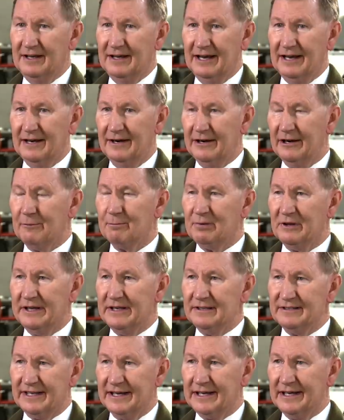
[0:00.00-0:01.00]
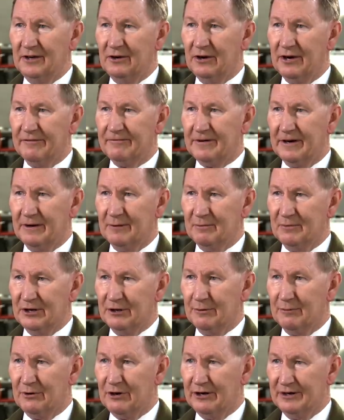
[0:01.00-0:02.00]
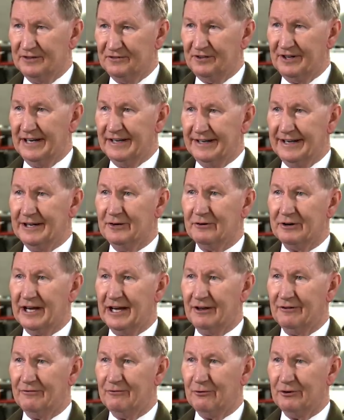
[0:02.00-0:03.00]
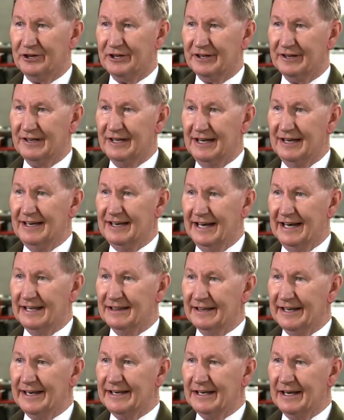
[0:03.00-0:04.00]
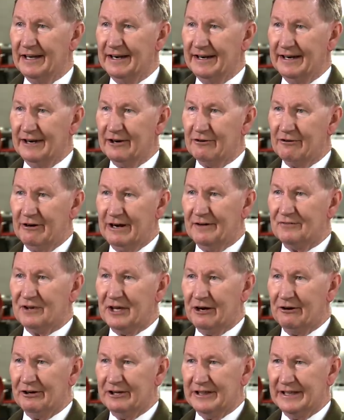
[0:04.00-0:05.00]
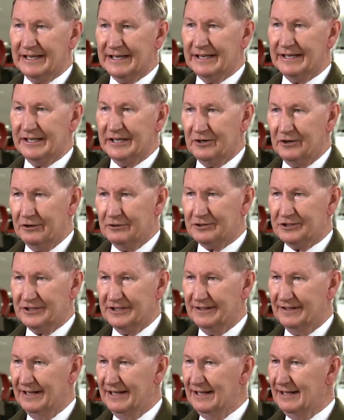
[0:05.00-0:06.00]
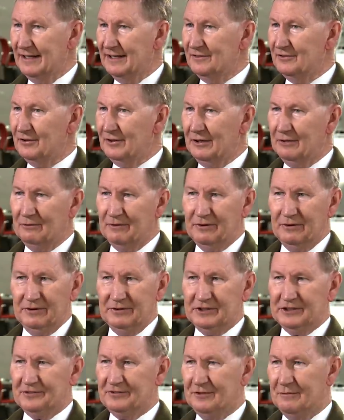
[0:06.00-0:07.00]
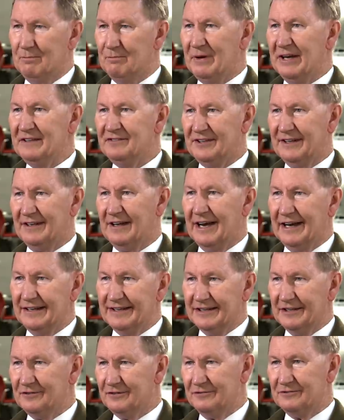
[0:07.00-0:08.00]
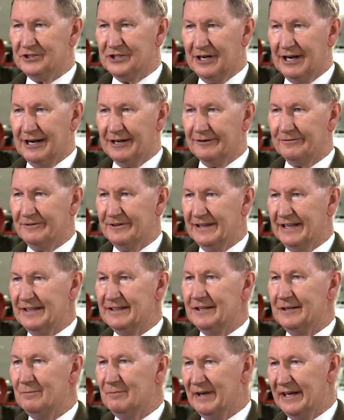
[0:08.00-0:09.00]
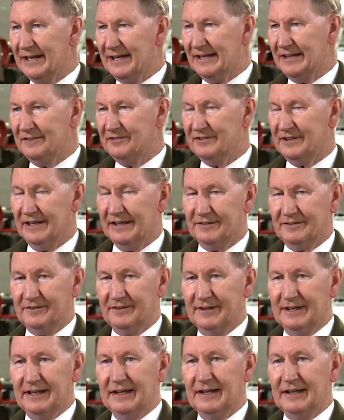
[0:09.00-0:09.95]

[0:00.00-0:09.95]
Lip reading: had an airplane taking off out of Miramar in San Diego, California, and landing on an aircraft carrier in the Indian Ocean. So there were just some basic ideas of geography that didn't make any sense.